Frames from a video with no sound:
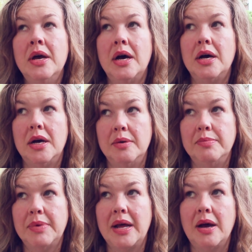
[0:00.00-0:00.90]

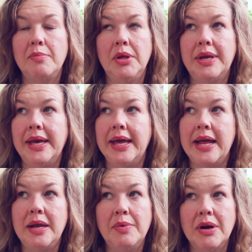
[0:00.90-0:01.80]
And I'm looking at
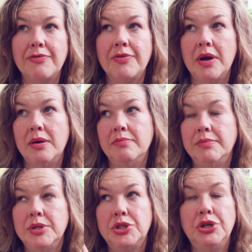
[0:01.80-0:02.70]
anywhere from
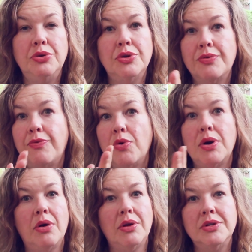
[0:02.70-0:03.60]
$2 to
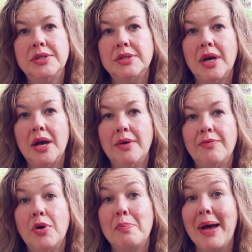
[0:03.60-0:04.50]

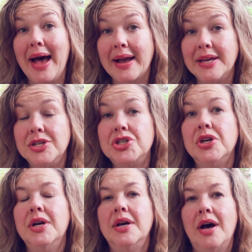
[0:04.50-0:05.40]
$4 for a package
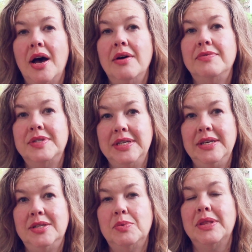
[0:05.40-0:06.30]
of
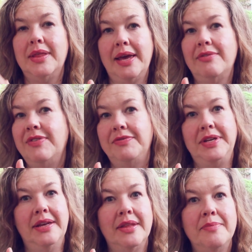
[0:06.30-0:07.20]
seeds with like
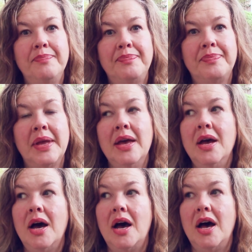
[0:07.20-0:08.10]
50 in them.
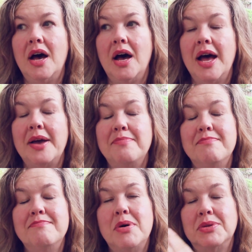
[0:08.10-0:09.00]

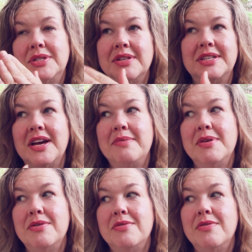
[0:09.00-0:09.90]
Most of the time
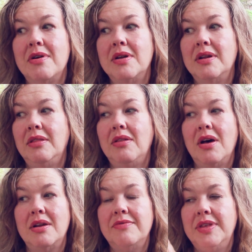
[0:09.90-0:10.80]
though, on a
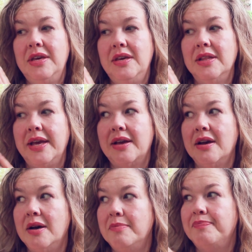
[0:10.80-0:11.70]
lot of the like
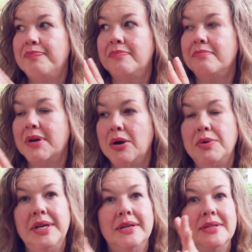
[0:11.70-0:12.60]

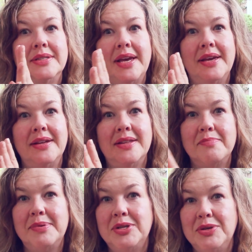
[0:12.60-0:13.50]
begonias and the
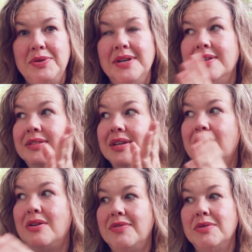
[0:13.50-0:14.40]
petunias and
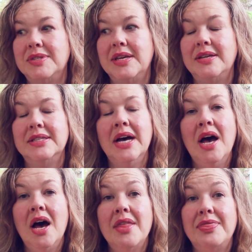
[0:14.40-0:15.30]
those things,
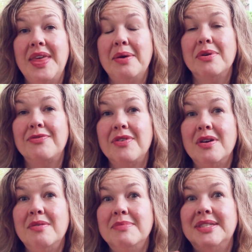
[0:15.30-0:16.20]
they were
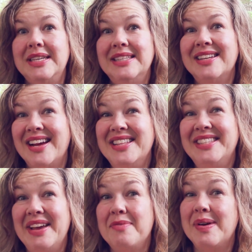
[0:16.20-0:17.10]
from seeds that I had
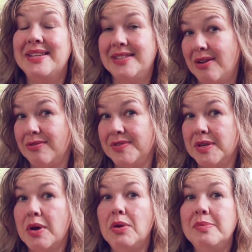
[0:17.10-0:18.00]
saved myself.
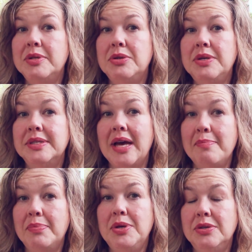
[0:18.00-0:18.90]
So the only petunias
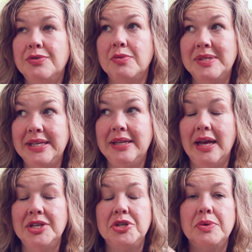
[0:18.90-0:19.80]
I used from seed
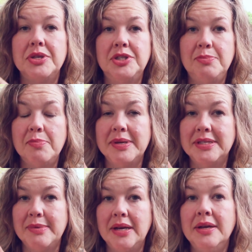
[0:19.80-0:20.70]
last year were the
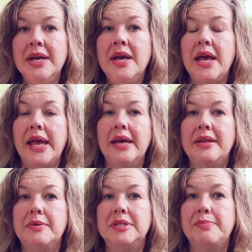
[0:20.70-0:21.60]
superbissima,
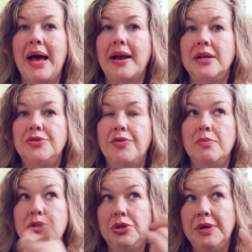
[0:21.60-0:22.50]
and that was a package
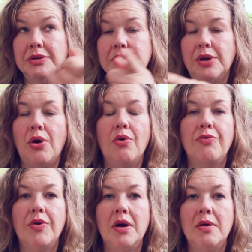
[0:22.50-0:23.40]
from 2 years ago
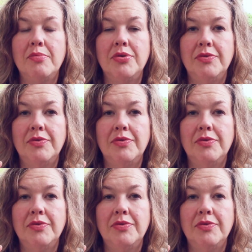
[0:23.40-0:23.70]
from